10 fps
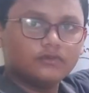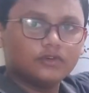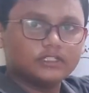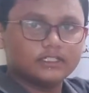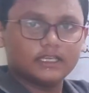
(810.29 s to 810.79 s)

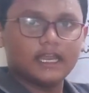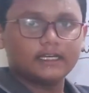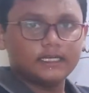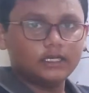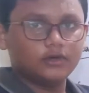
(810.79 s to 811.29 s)
forces are
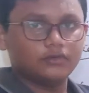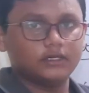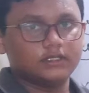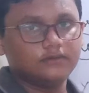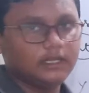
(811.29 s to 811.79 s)
acting
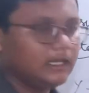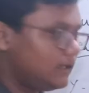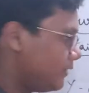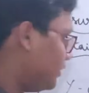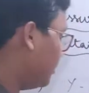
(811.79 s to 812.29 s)
downwards. We will
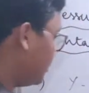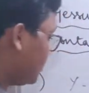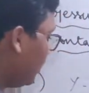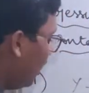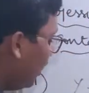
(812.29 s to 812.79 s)
equate those.